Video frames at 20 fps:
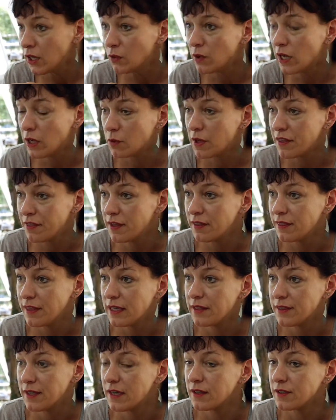Well, we think
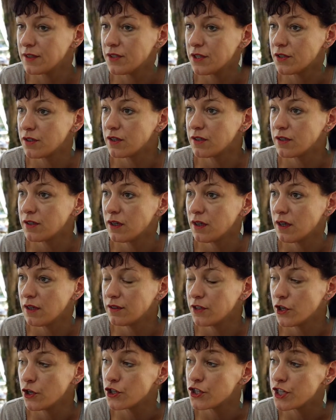that there is
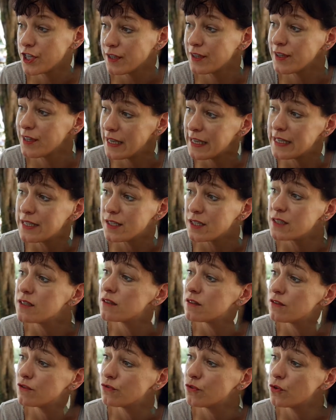an urgent need
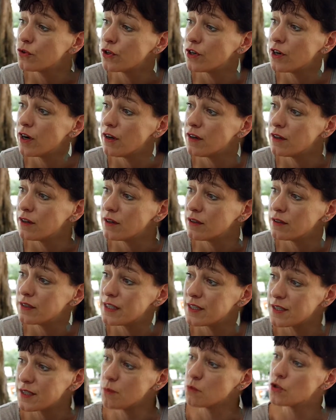for
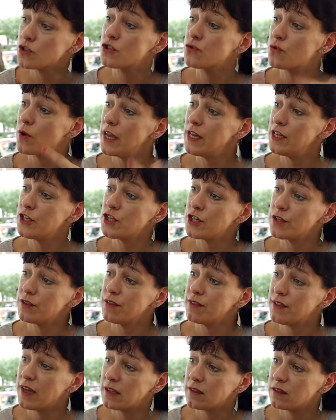this
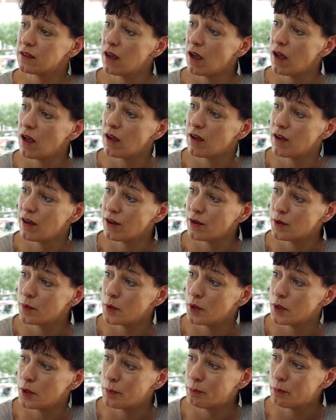demonstration that
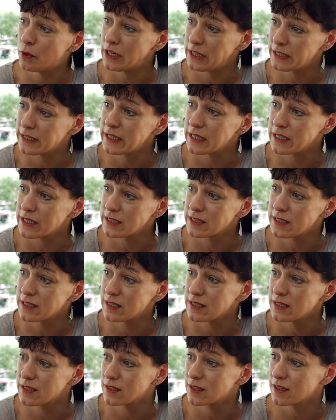
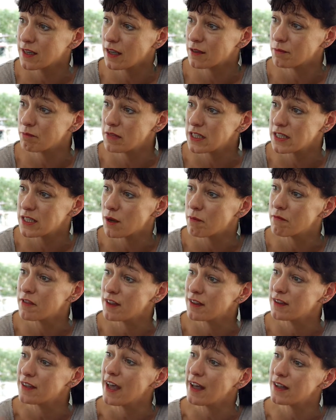politics can be
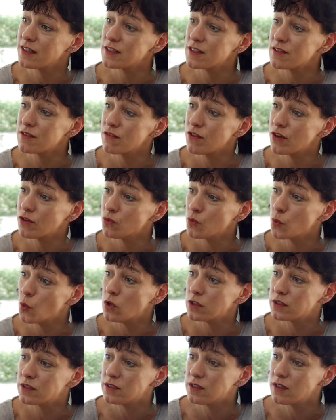something else than
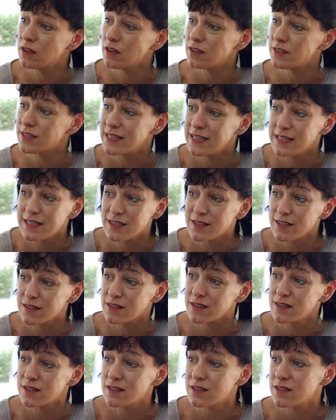what
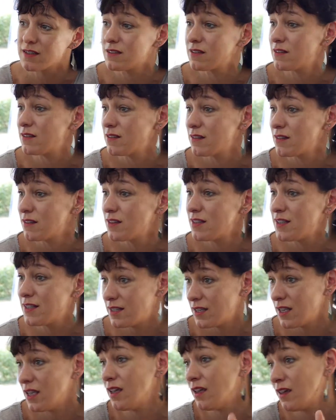citizens
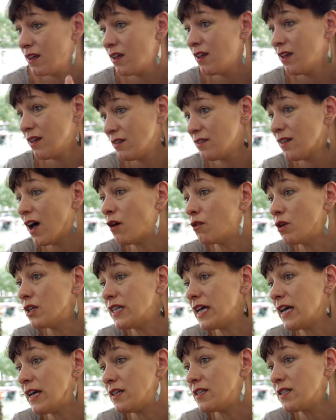see
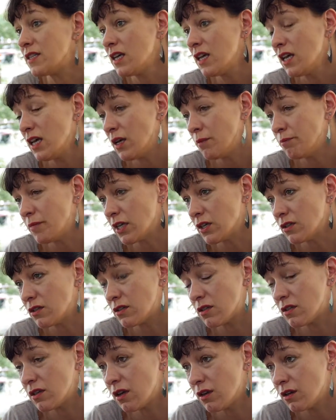nowadays,
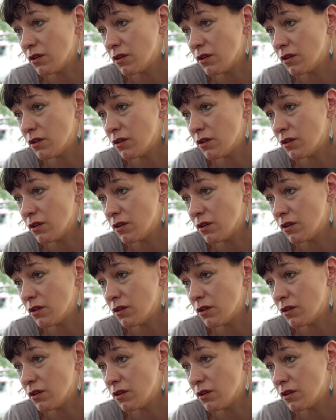because